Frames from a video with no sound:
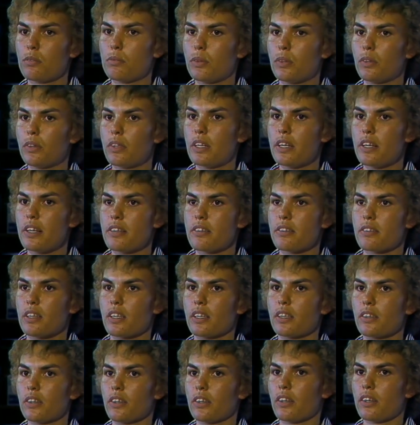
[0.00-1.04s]
boys
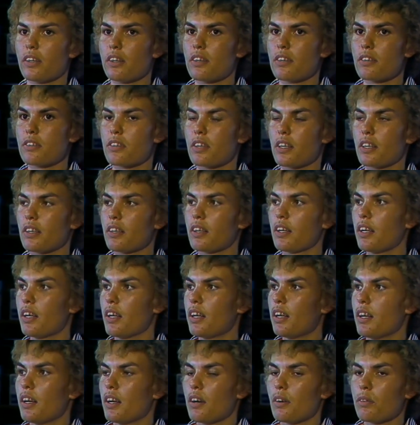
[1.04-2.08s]
and girls that
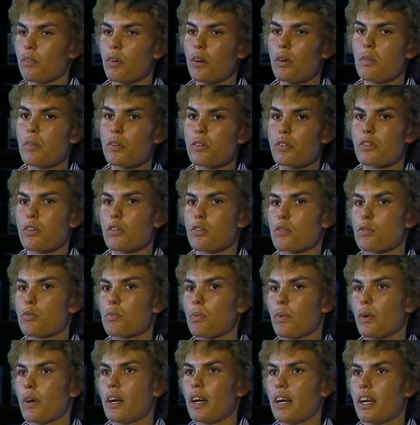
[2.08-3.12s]
rumors will
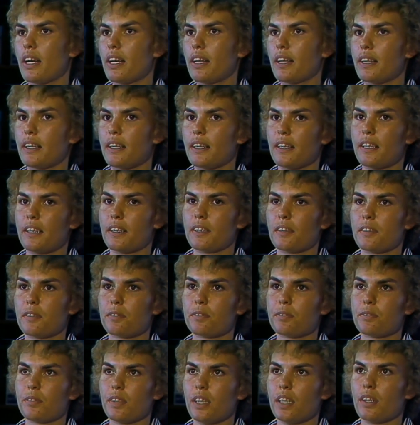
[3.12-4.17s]
spread, uh,
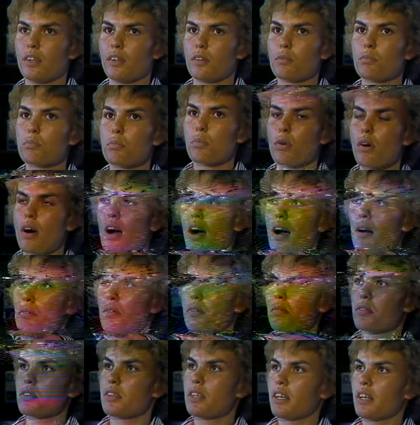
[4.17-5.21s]
you know,
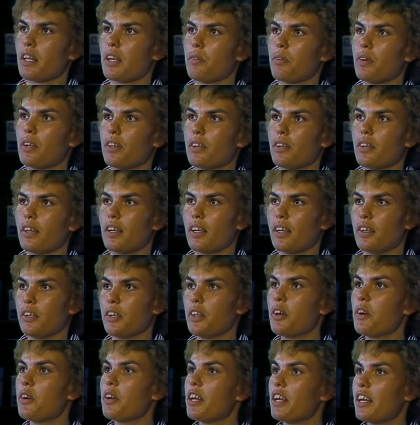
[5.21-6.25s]
problems dealing with uh,
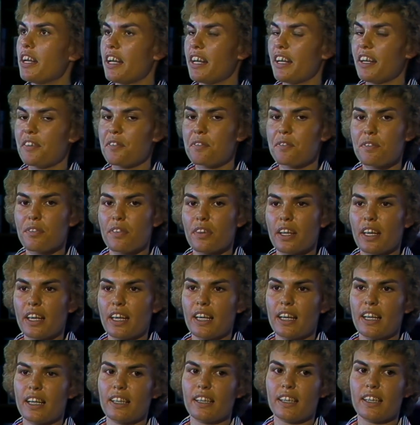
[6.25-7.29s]
nudity
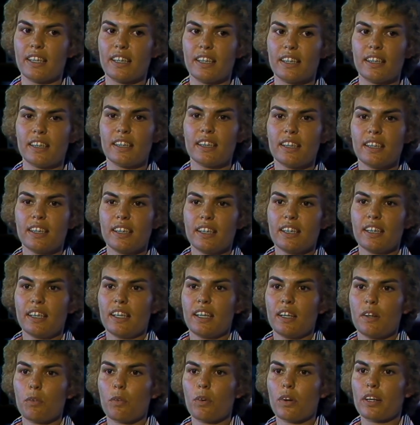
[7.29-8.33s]
and uh,
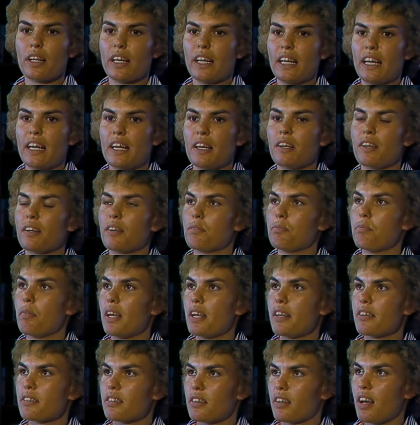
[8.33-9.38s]
working in
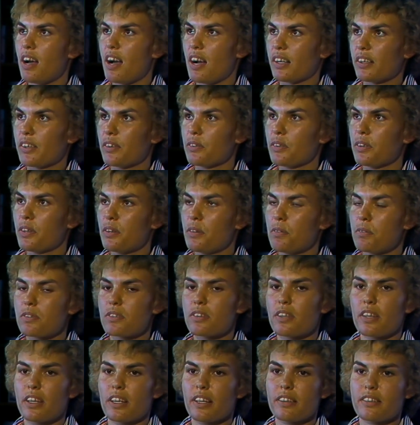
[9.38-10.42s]
men's locker rooms,
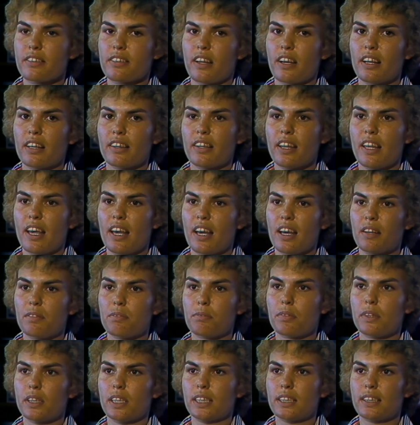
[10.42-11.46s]
things like that.
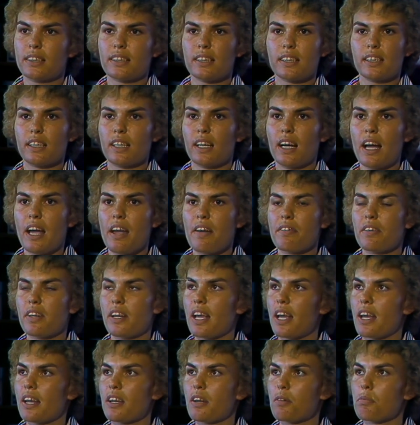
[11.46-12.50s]
But uh, I haven't
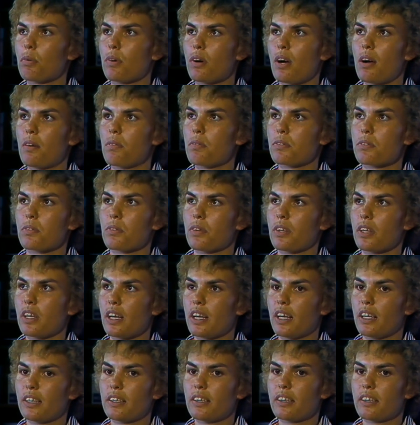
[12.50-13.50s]
had any problems with that.